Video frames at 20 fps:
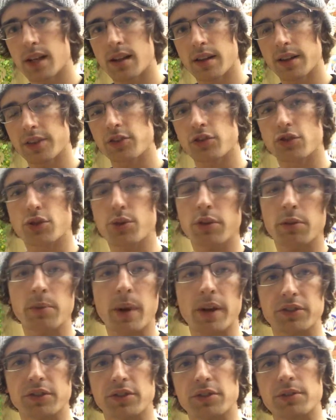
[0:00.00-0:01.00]
It's the truth
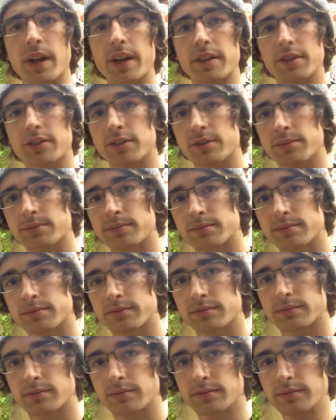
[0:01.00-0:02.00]
about stress.
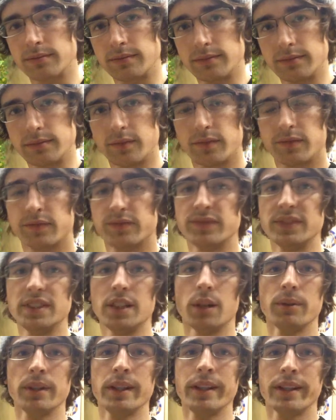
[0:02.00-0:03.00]
You
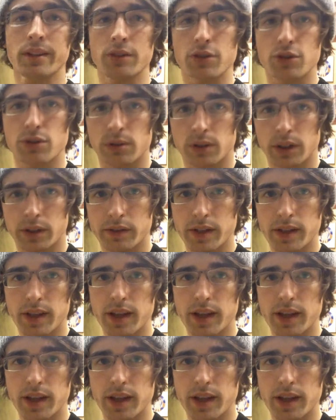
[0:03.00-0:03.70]
don't need to control